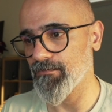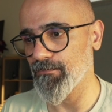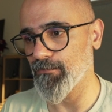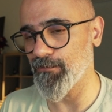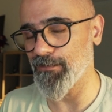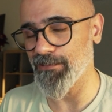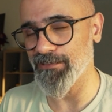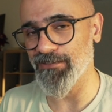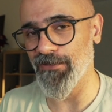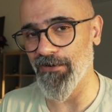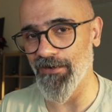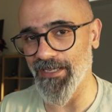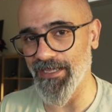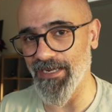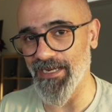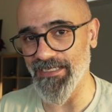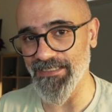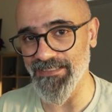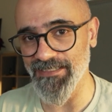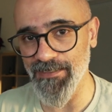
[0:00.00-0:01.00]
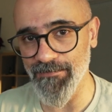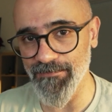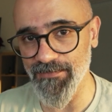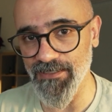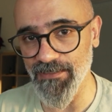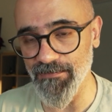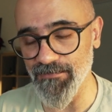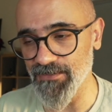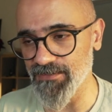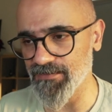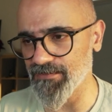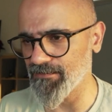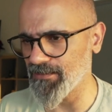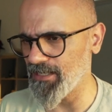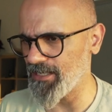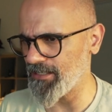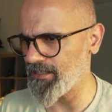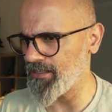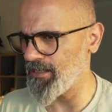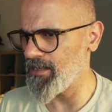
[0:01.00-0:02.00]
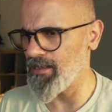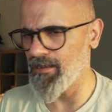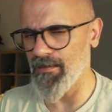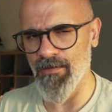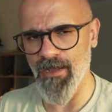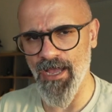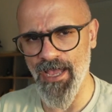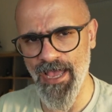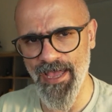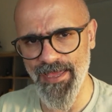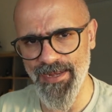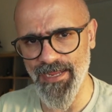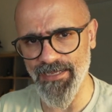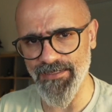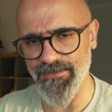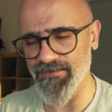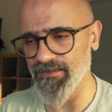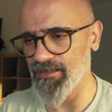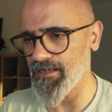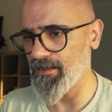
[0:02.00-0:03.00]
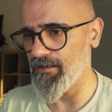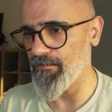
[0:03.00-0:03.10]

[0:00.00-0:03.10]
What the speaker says: we start getting symptoms like headaches,